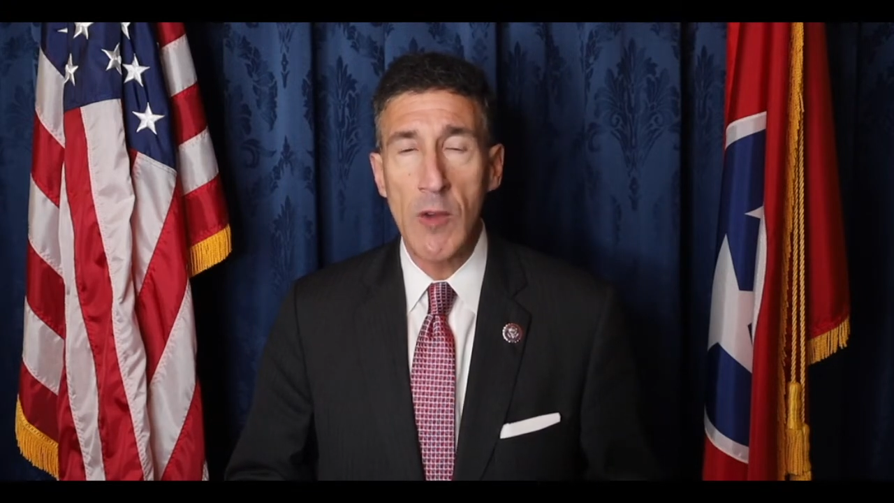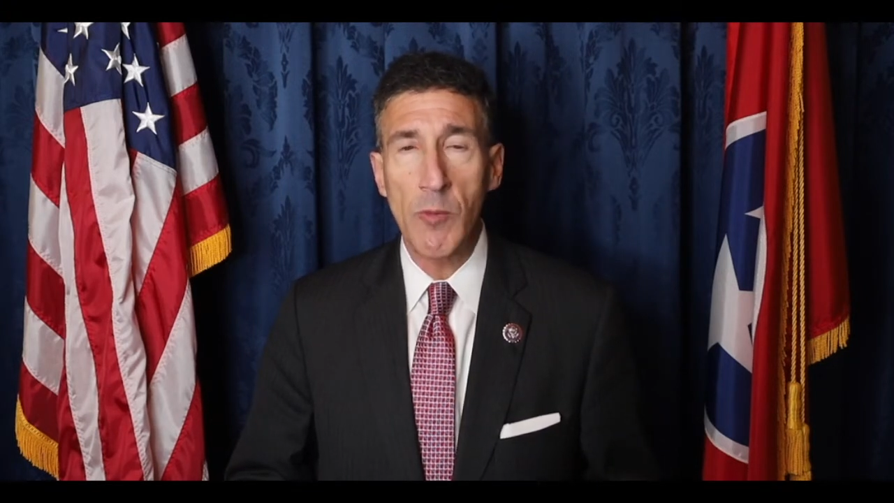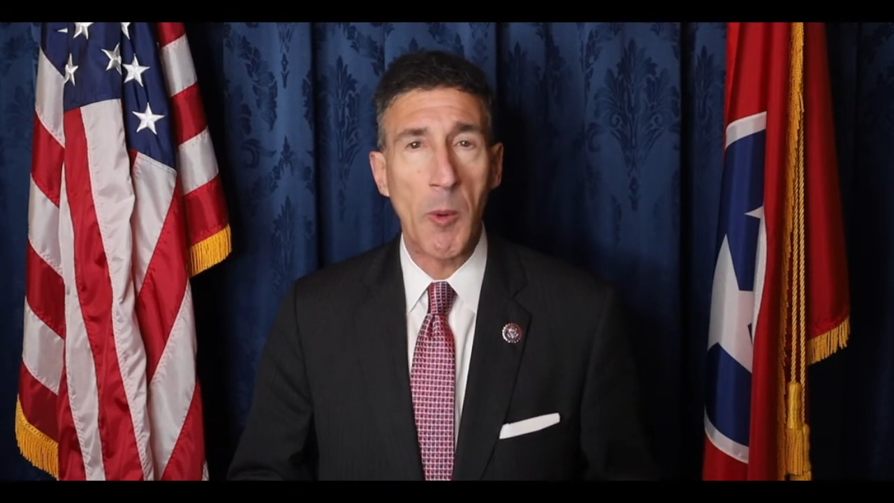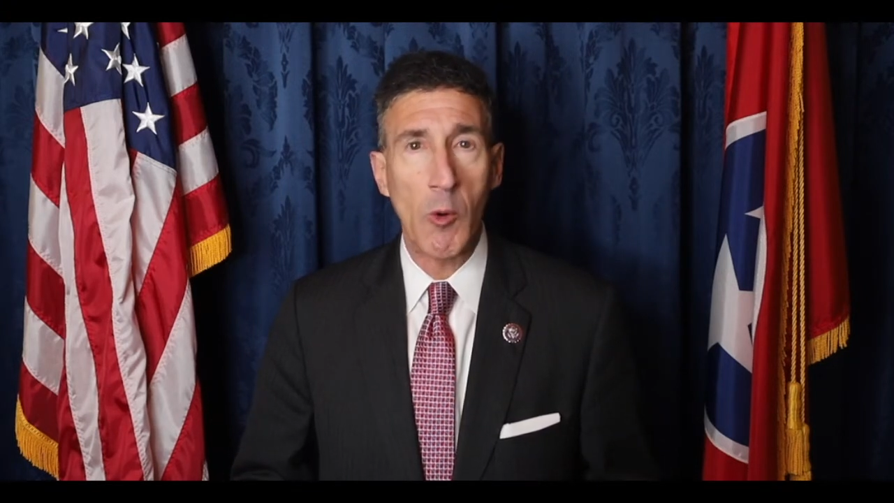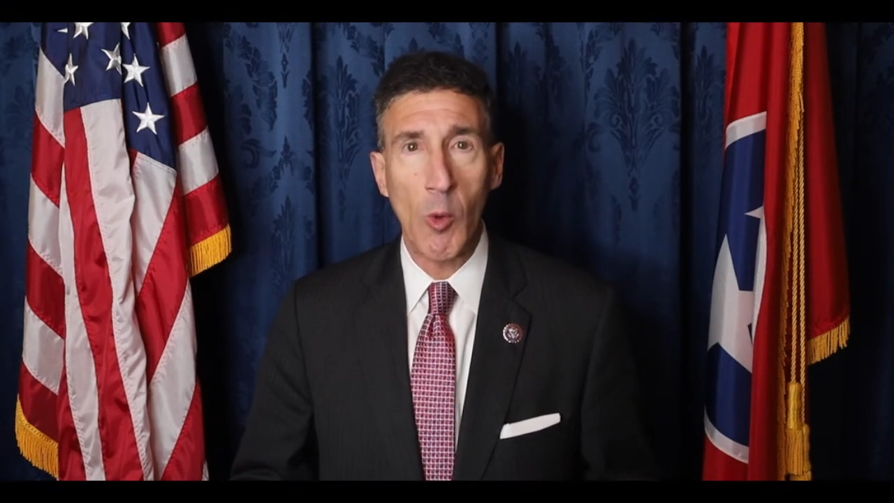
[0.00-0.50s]

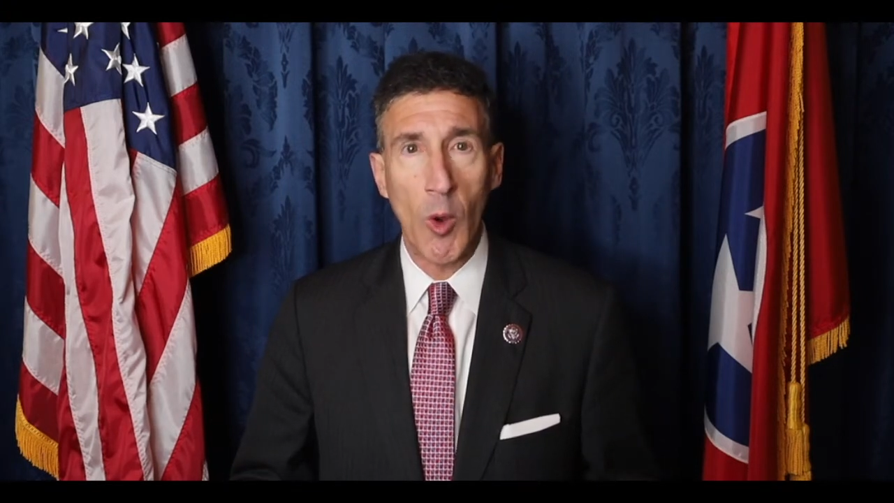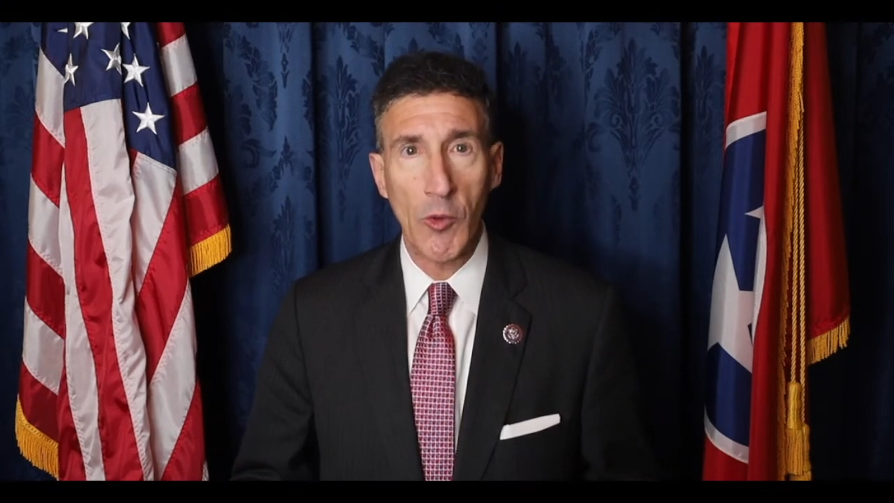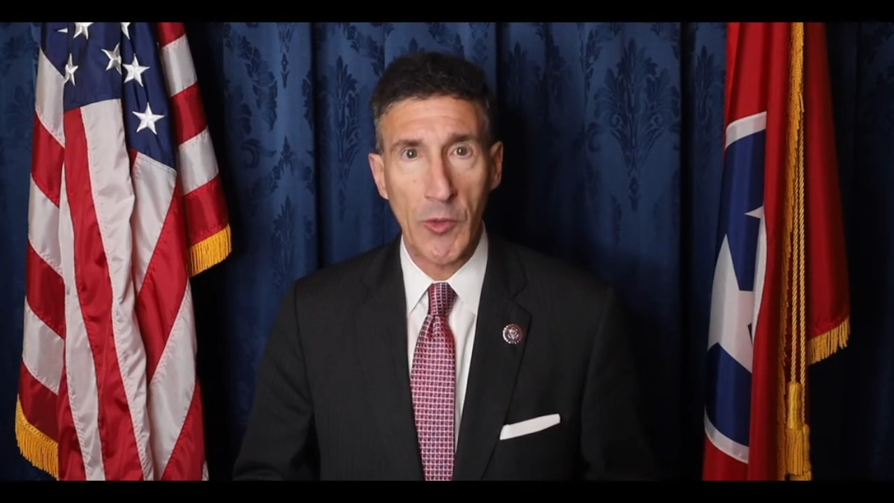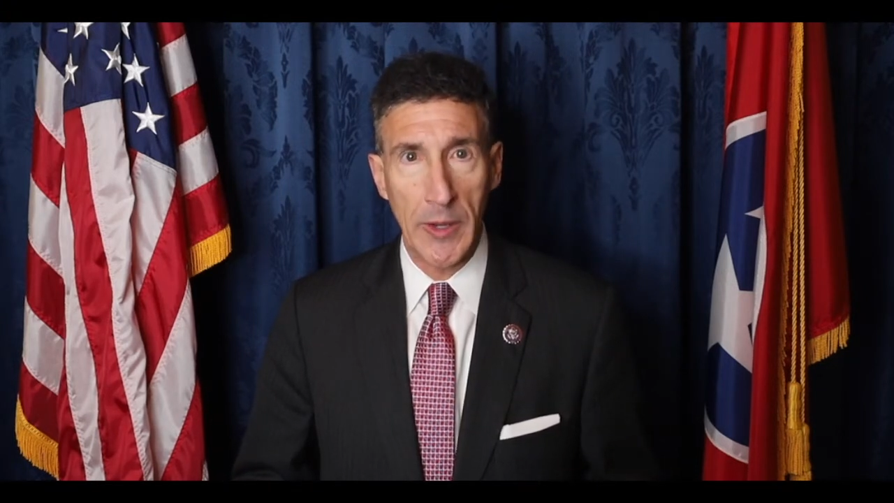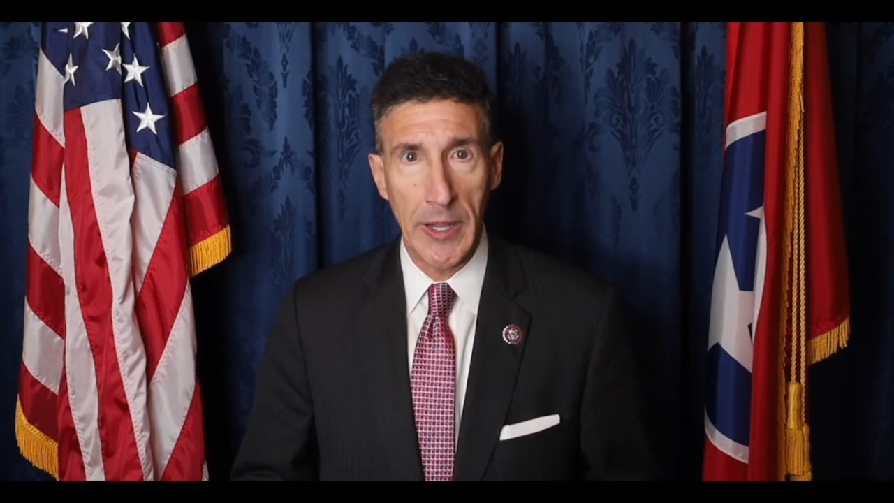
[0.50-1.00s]
from
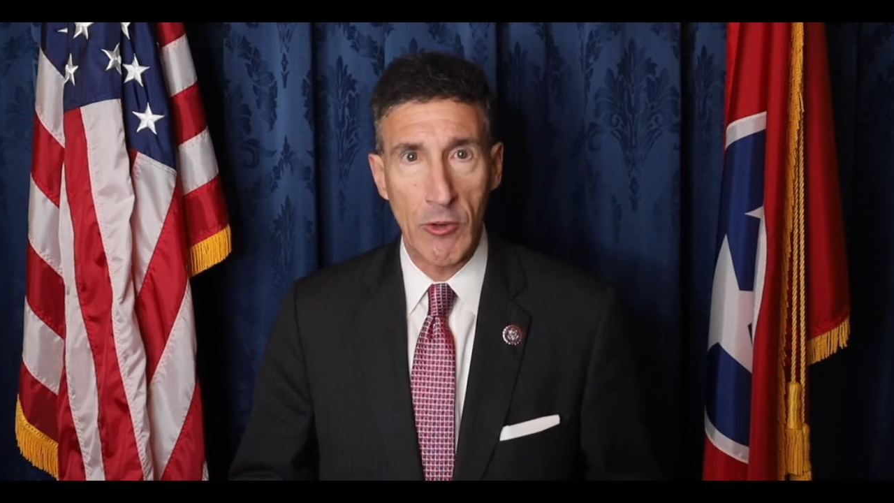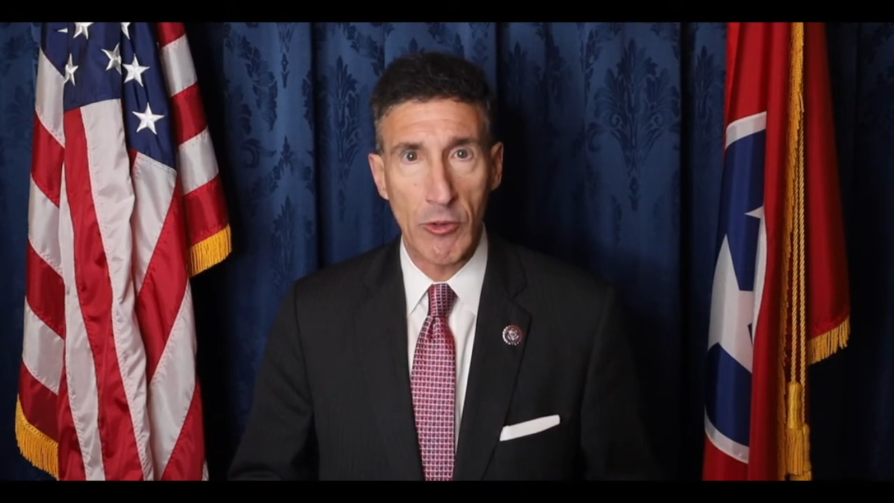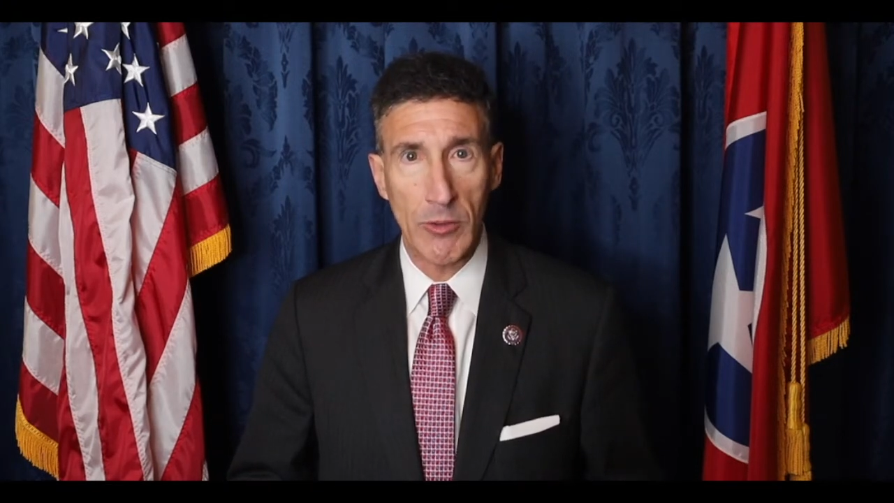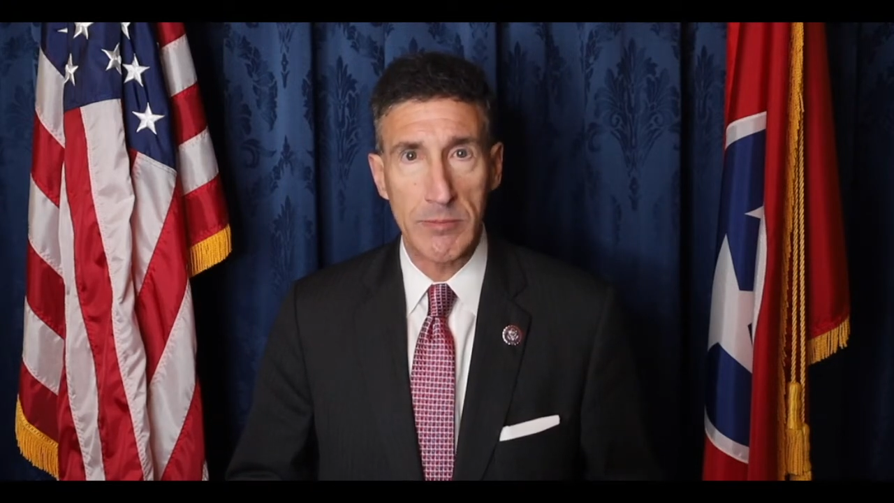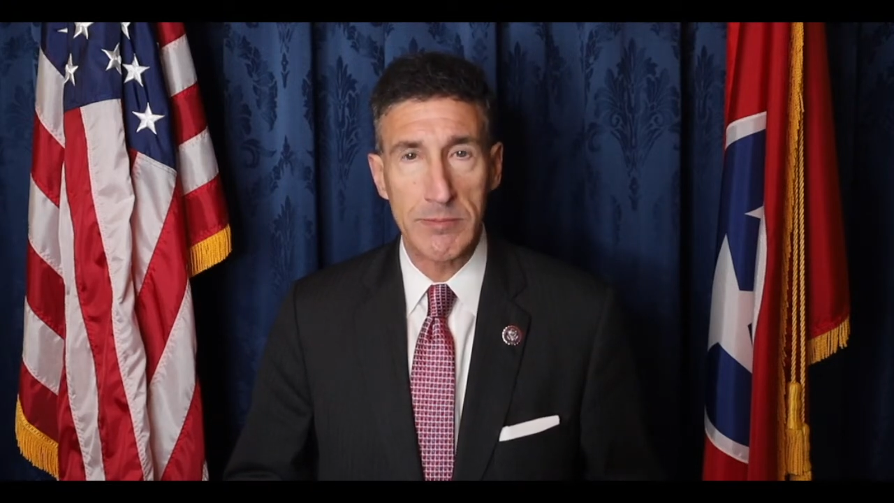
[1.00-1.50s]
across the
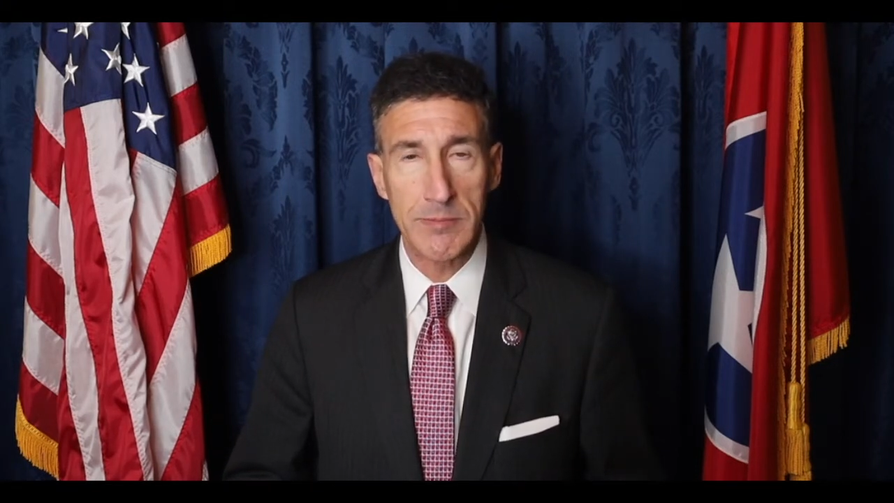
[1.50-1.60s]
nation.